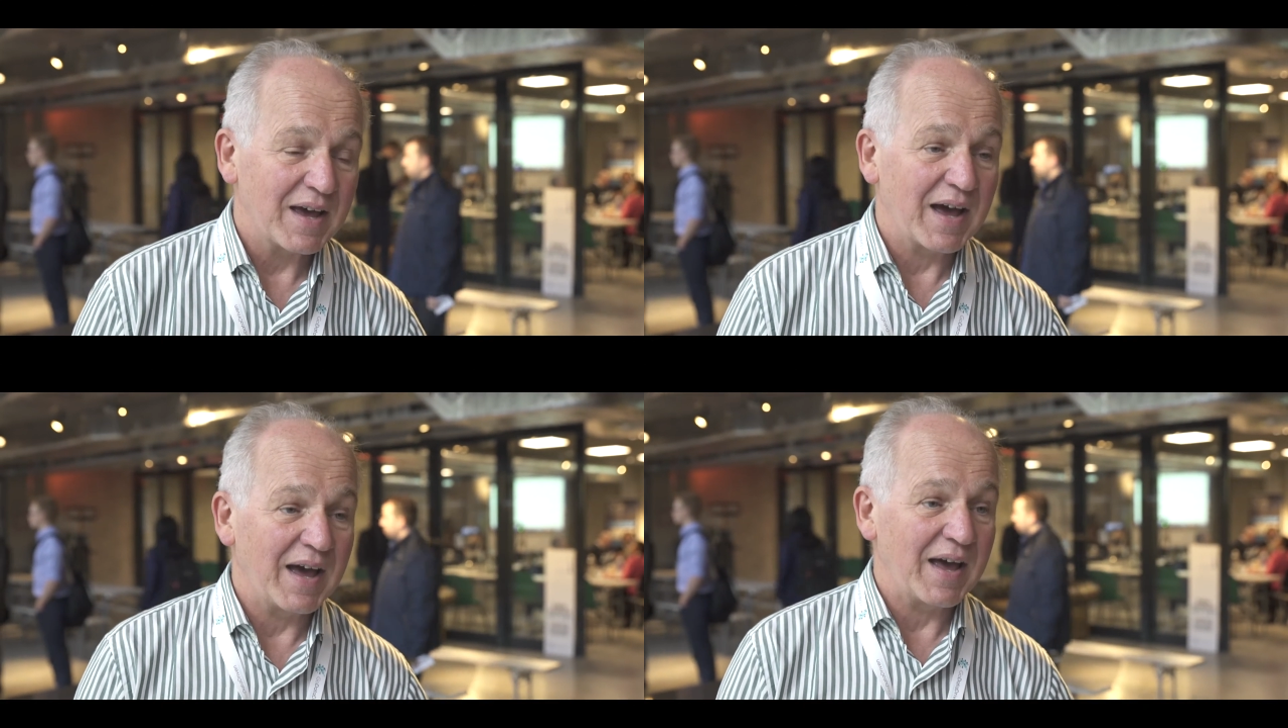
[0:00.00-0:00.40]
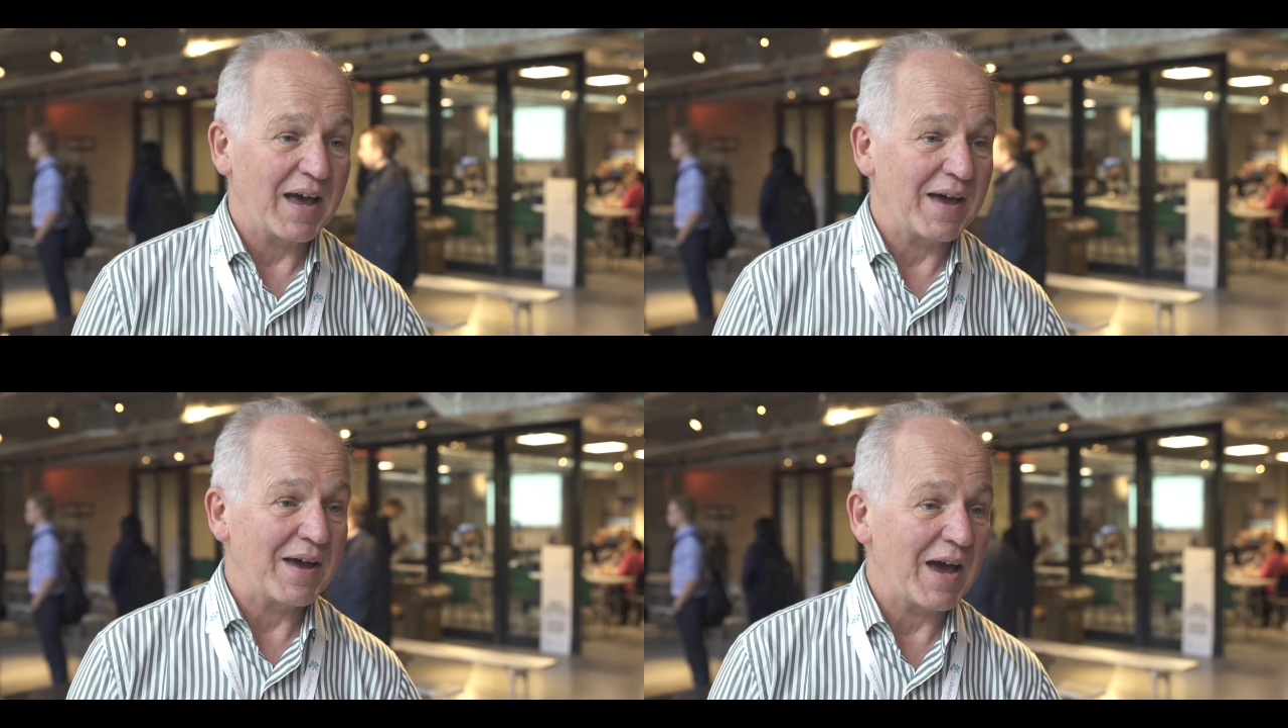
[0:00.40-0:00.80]

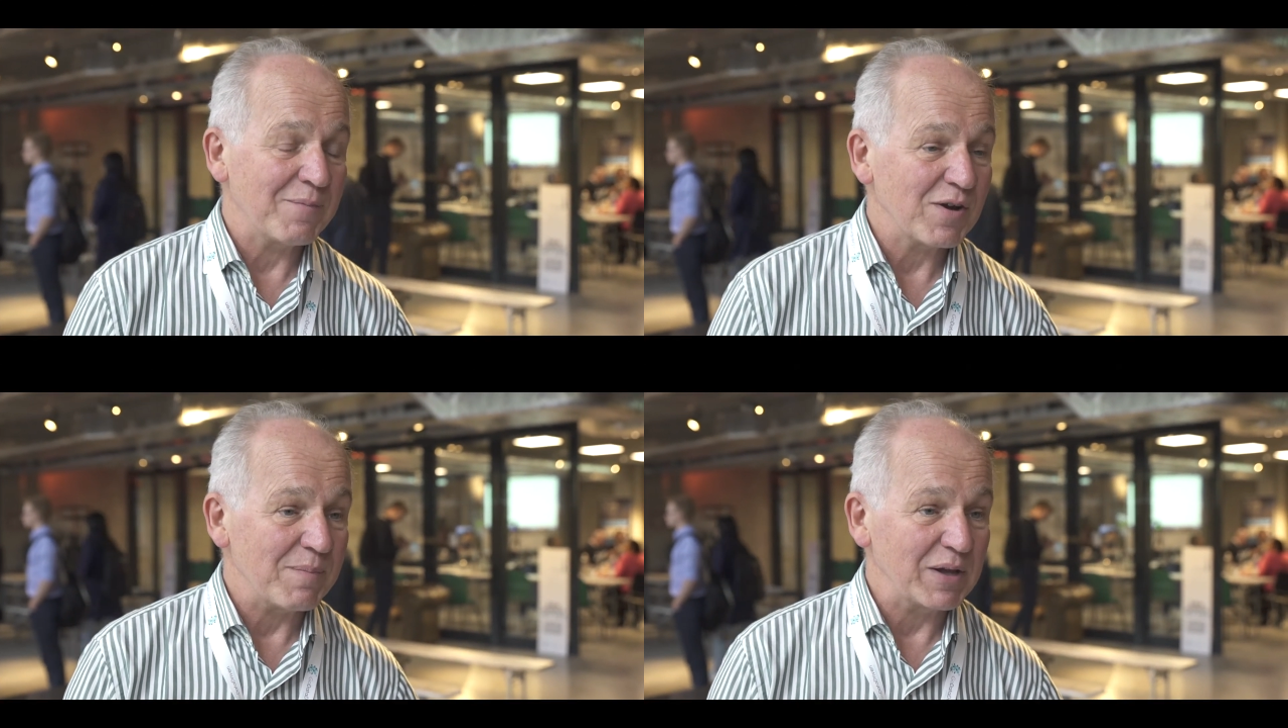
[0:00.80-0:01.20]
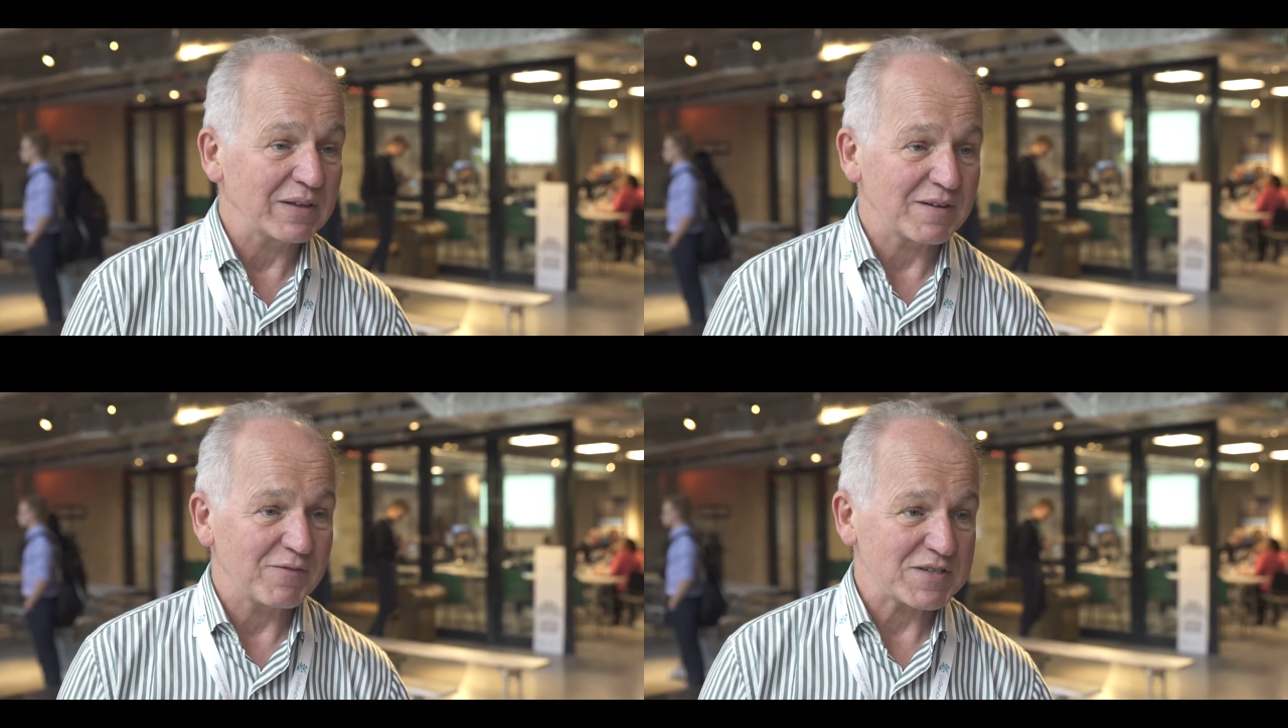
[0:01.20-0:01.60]
and we're
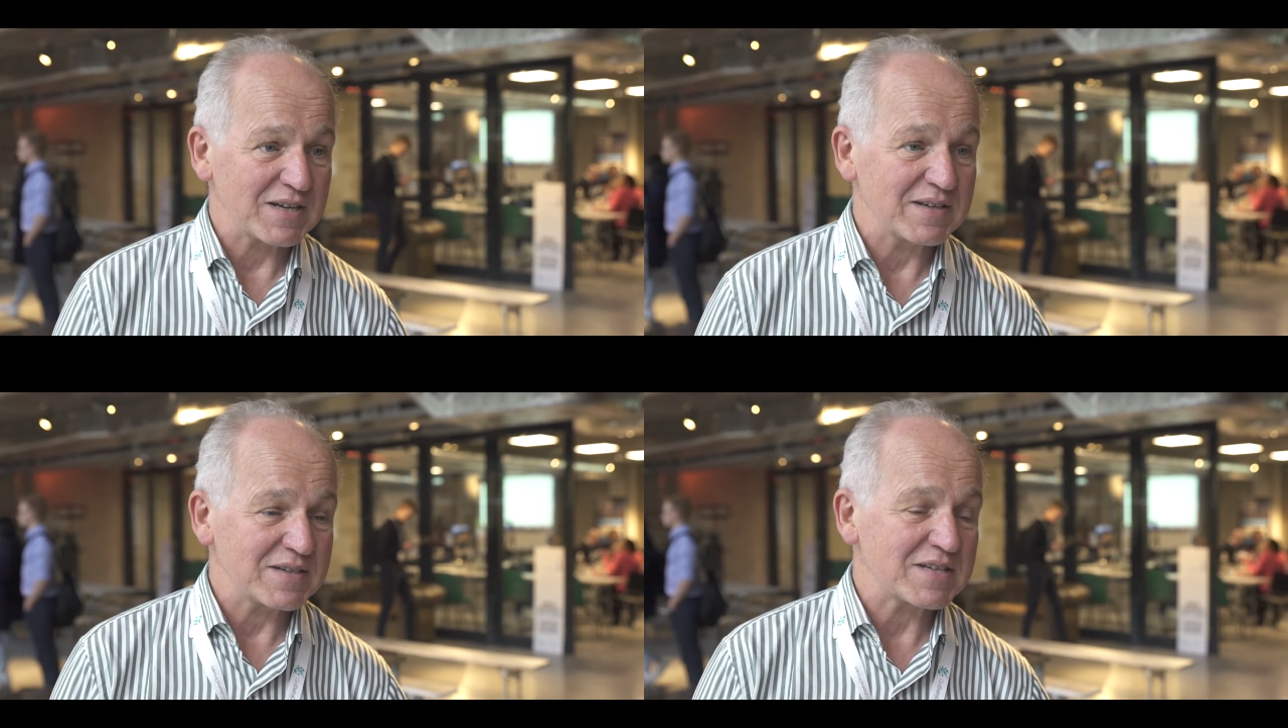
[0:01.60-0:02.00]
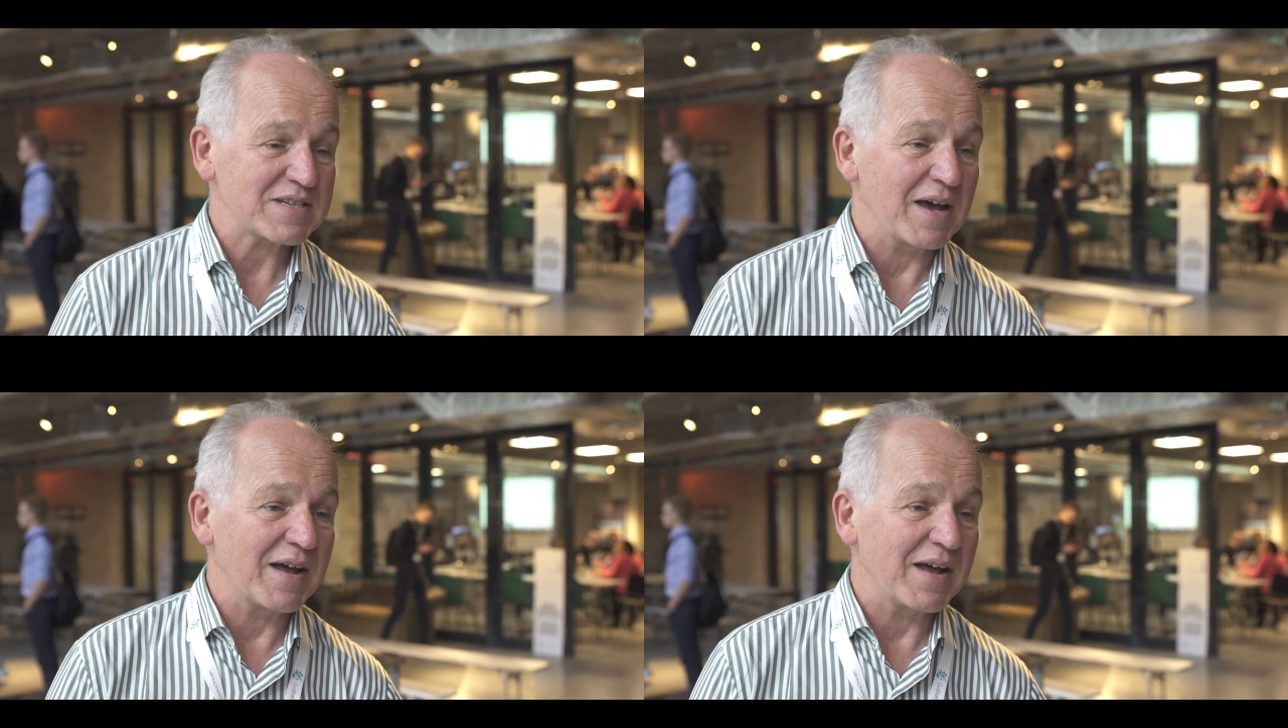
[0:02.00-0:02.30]
building facilities,